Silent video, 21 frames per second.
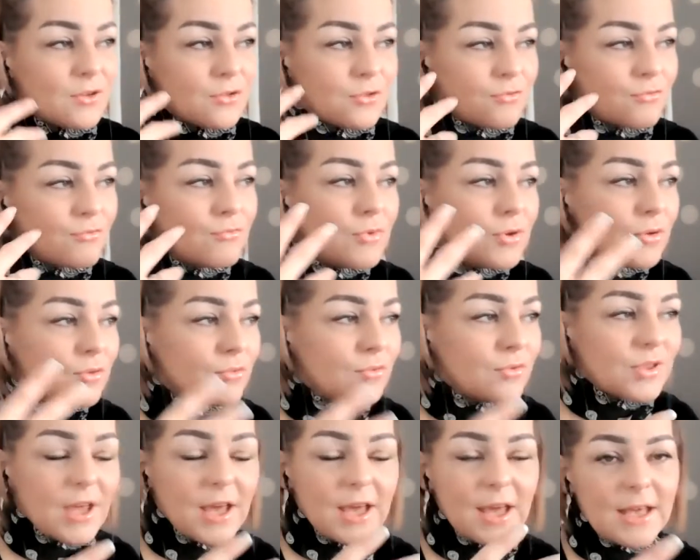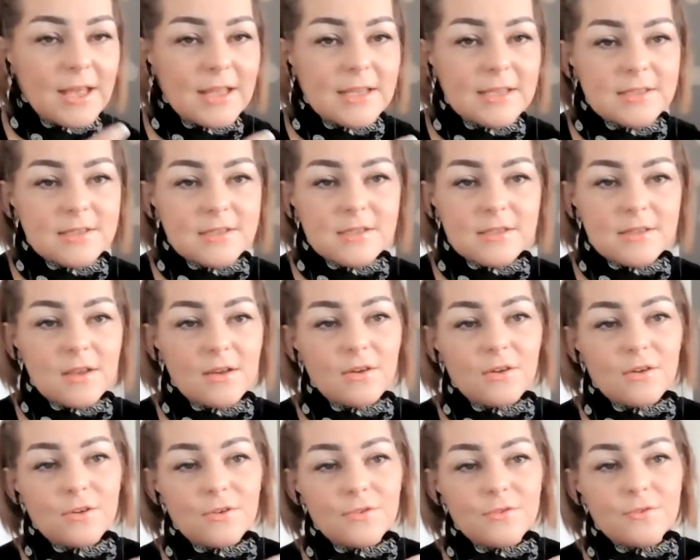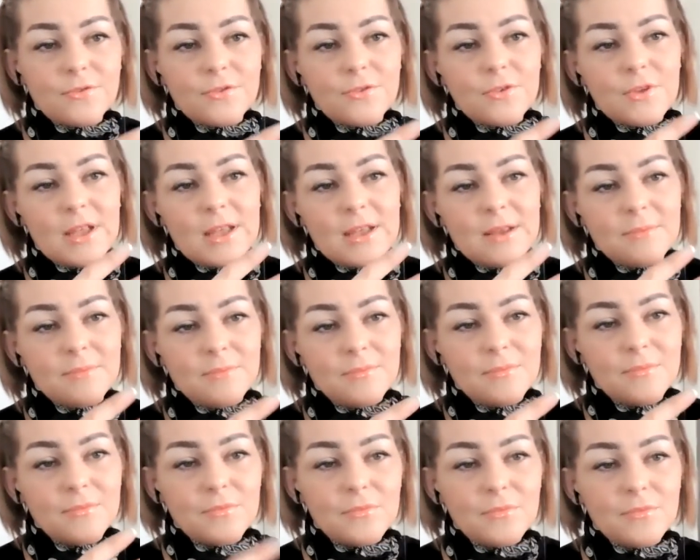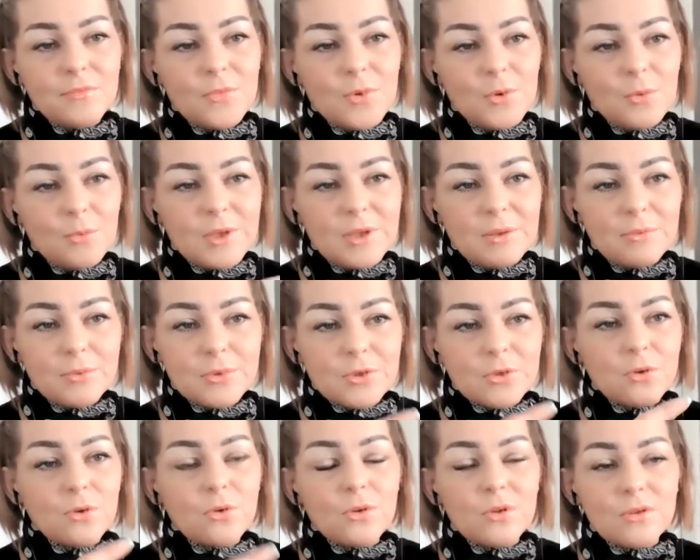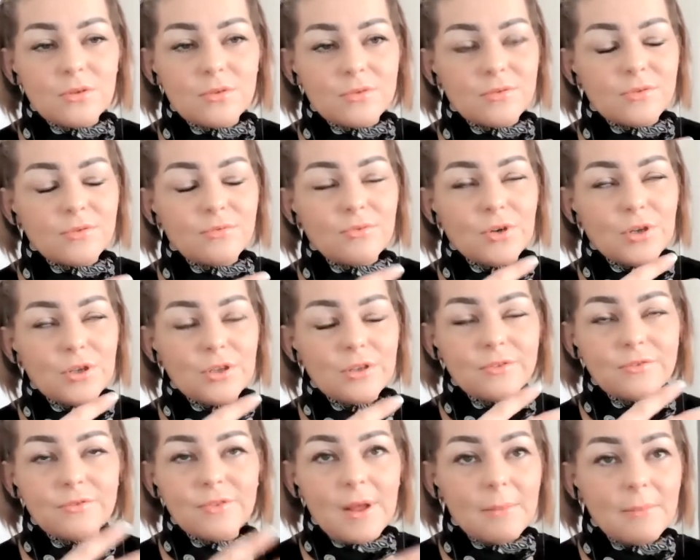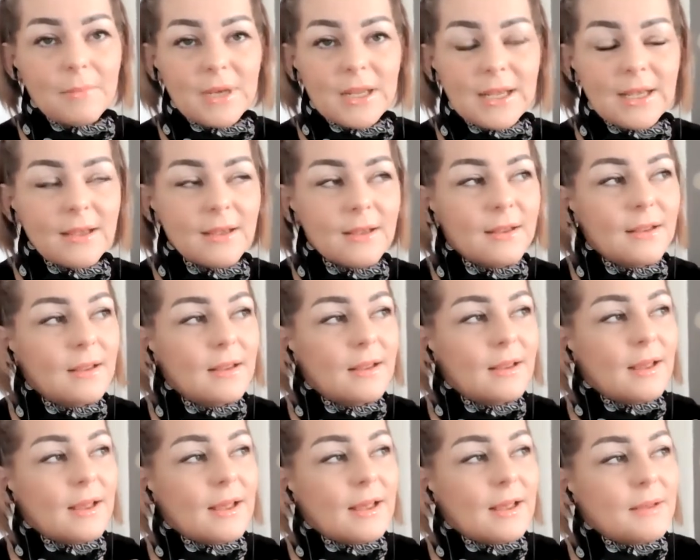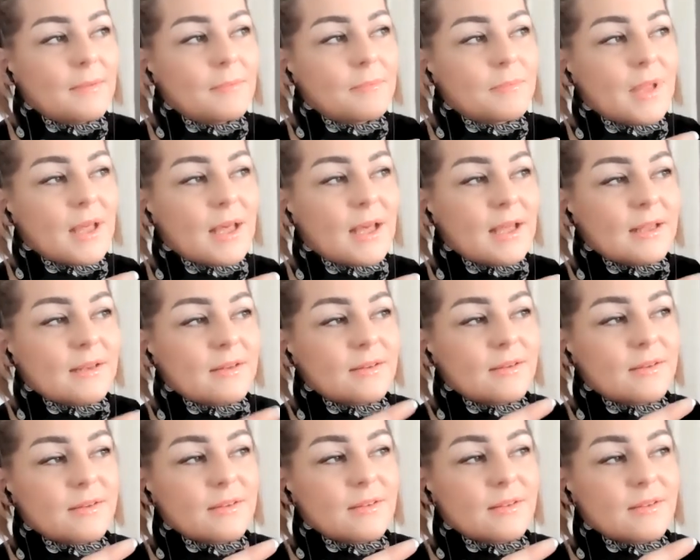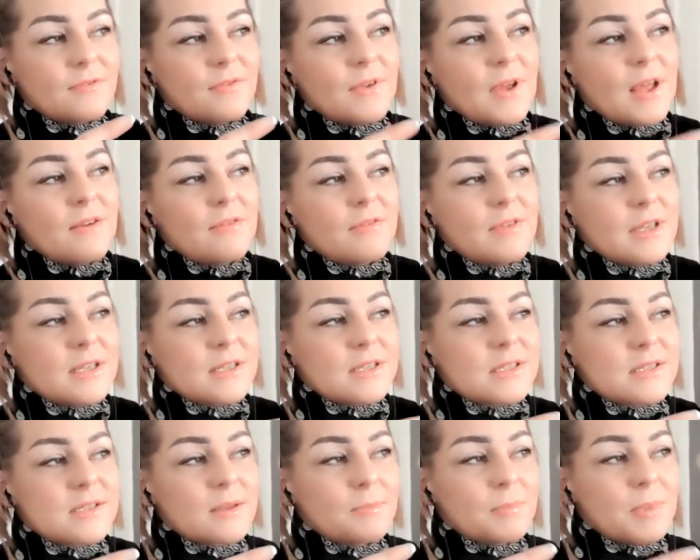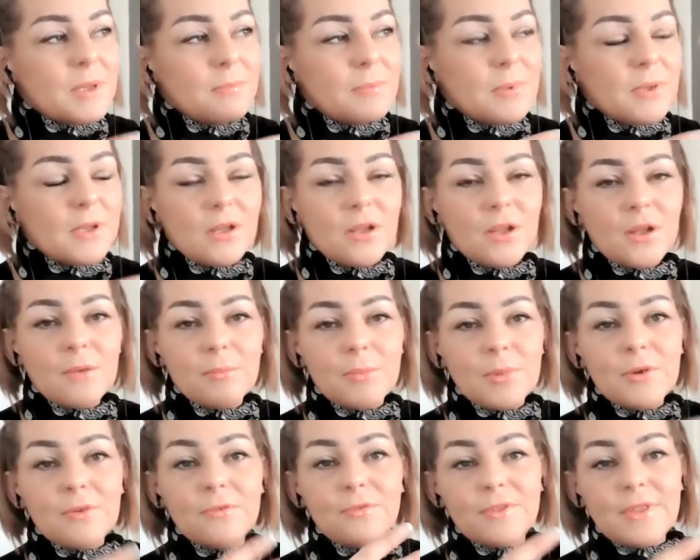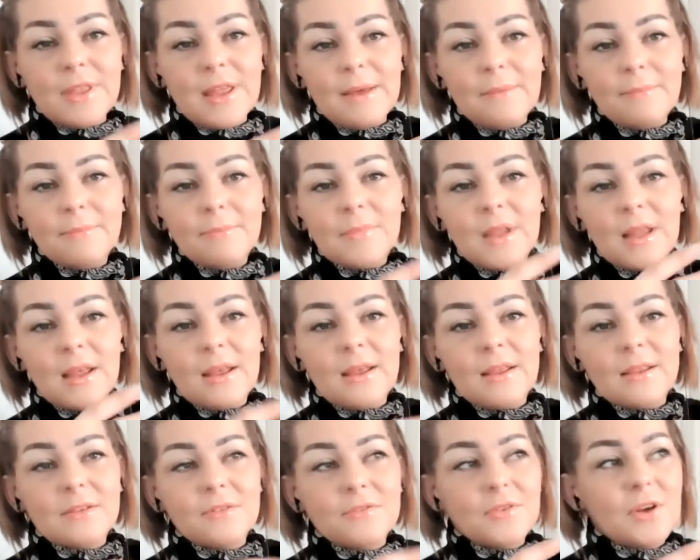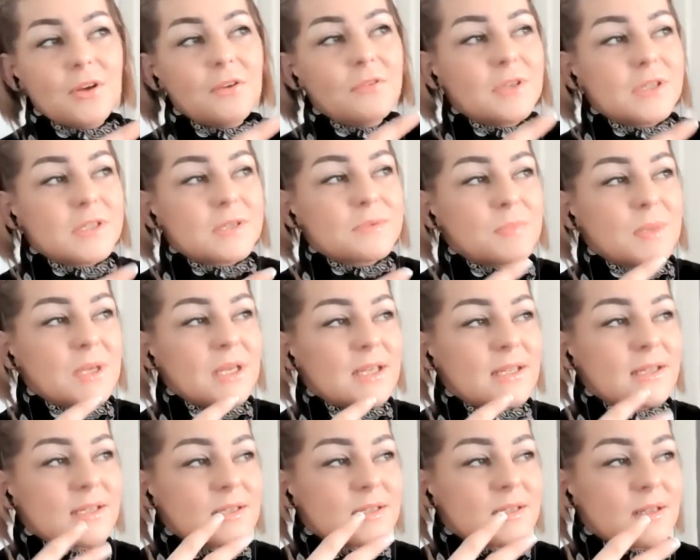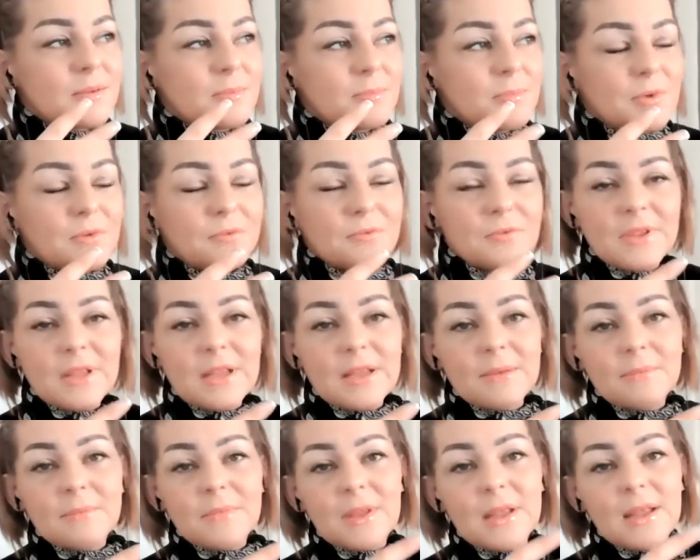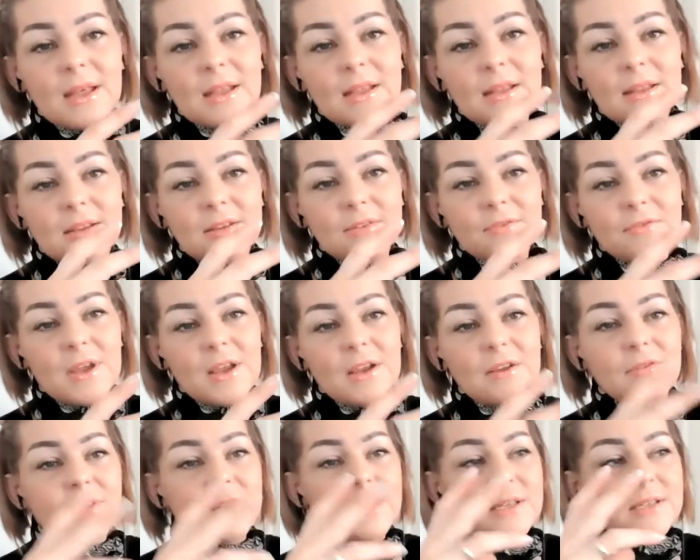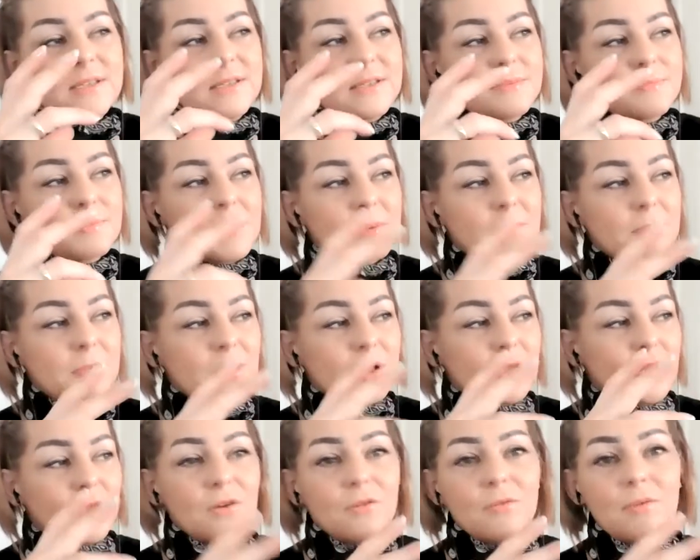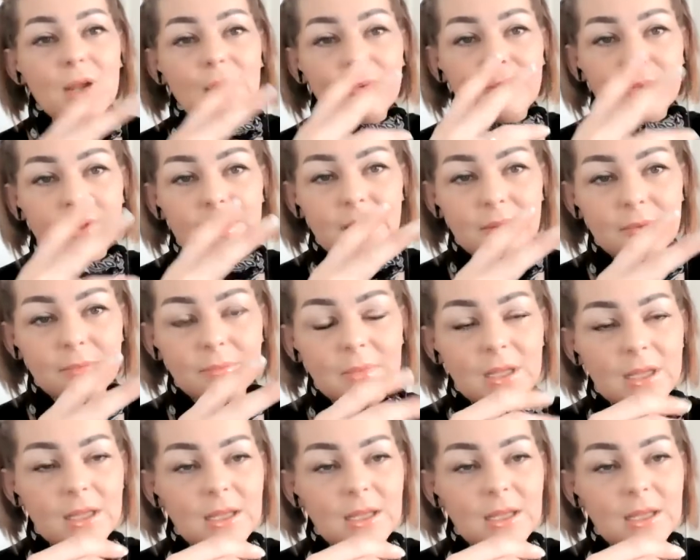through the hands of what we would call the royal family, and the various people above them, the various beings above them, and the various people around them.